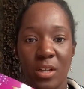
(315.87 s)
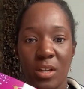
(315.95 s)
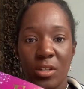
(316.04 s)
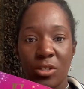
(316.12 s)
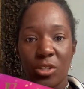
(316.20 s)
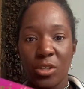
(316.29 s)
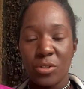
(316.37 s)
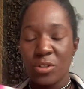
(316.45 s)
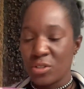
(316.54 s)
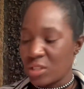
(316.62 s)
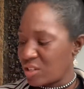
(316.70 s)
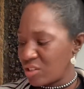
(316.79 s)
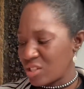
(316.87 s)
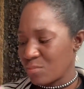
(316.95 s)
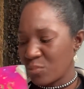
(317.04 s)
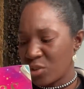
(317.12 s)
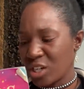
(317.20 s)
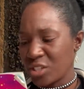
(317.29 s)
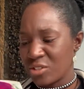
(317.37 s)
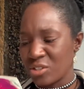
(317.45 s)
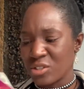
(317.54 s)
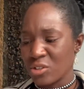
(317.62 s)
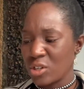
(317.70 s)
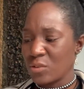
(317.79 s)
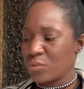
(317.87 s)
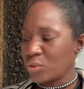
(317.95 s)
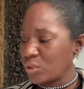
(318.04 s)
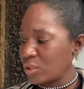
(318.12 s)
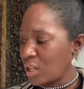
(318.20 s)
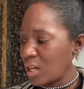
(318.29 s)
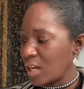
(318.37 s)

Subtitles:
So, you know, they're nice and bright, nice and colourful.